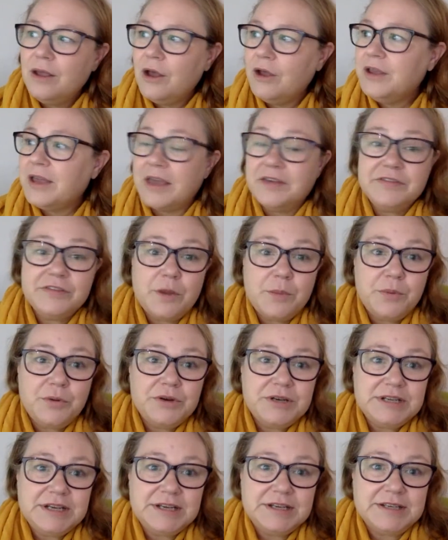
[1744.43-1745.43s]
Okay, so
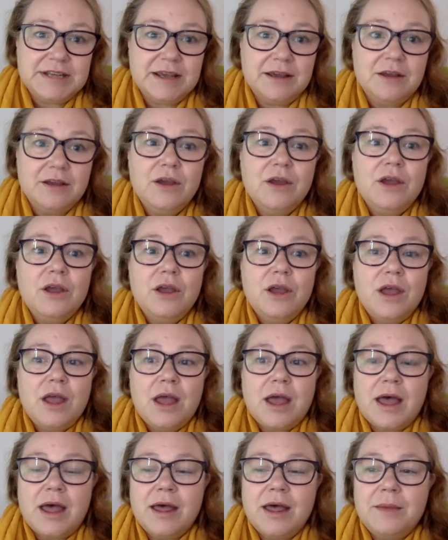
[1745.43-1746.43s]
predicting.
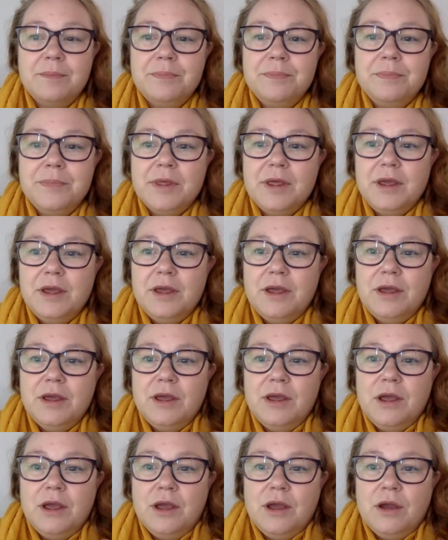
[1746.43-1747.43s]
When
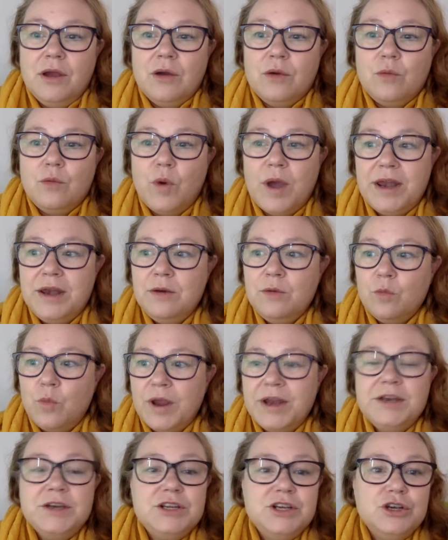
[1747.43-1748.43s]

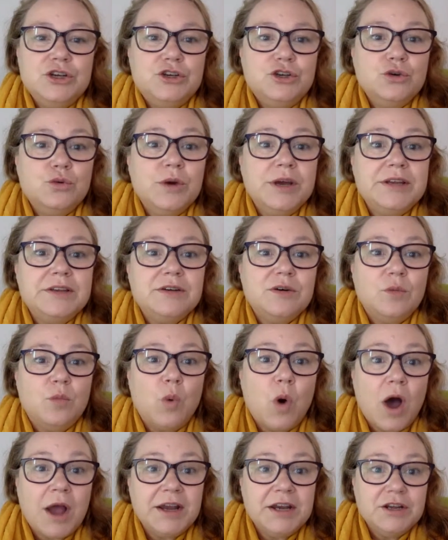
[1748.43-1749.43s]
do you do it?
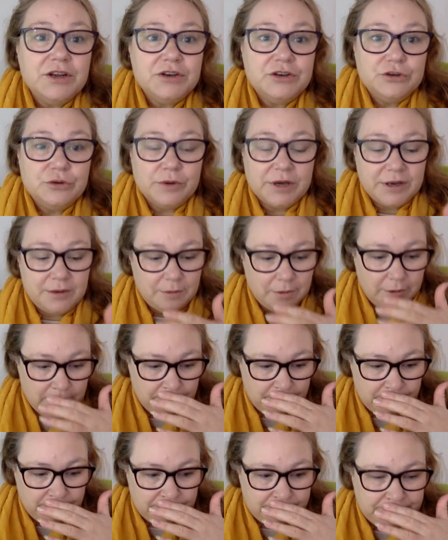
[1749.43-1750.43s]
Why do you do it?
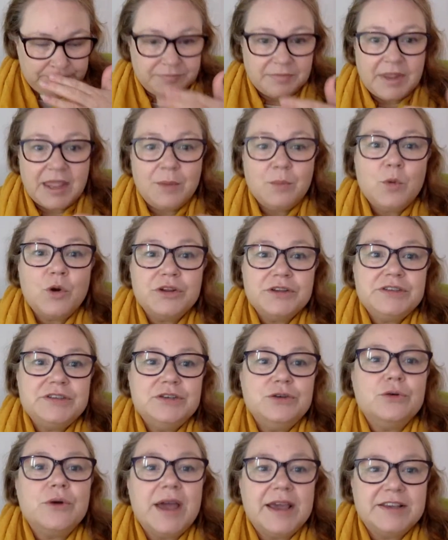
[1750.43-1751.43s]
And what's
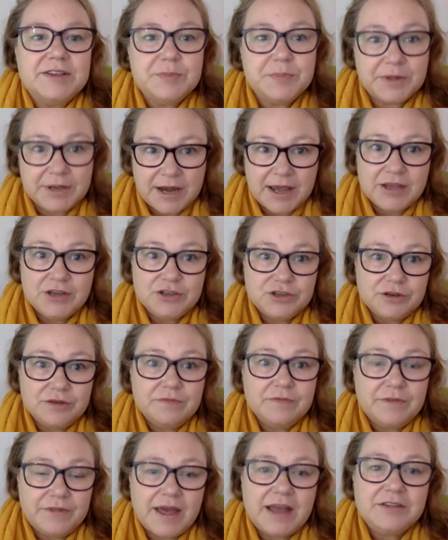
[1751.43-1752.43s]
your
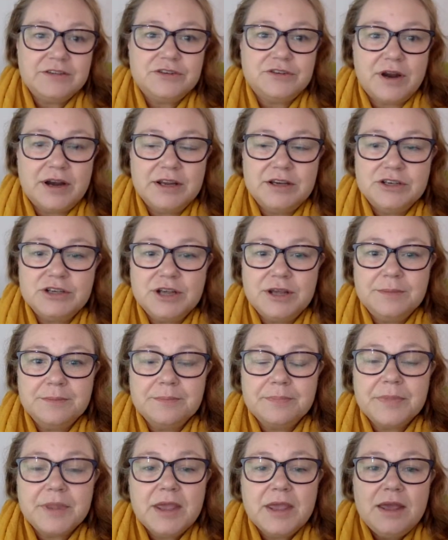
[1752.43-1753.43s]
explanation for that strategy?
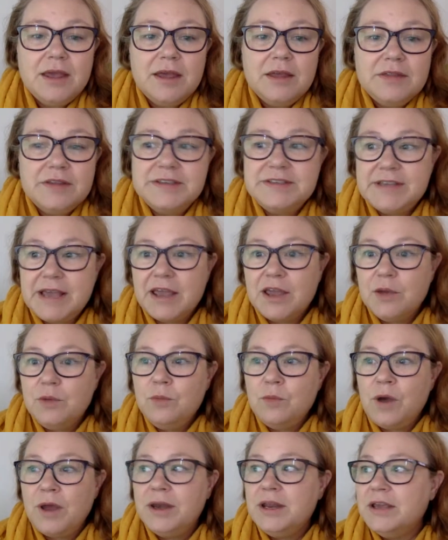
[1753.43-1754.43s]
The
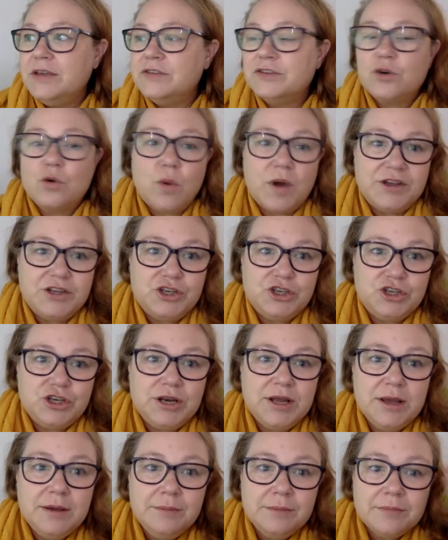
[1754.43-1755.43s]
second one is
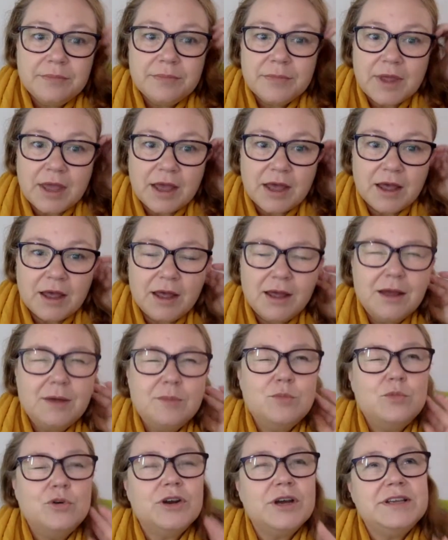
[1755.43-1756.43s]
questioning.
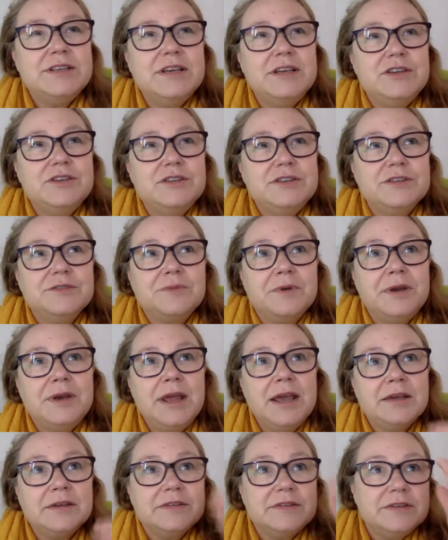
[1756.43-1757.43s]
Would I teach this one
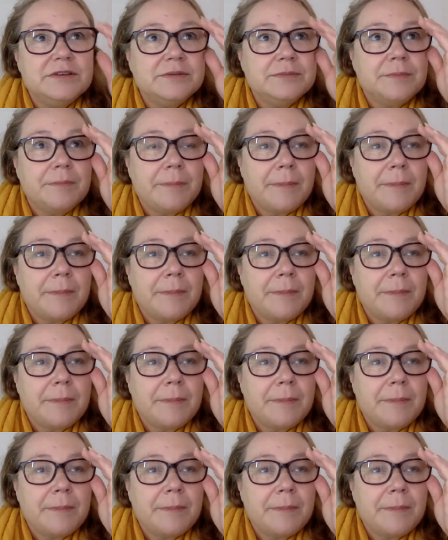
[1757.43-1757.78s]
next?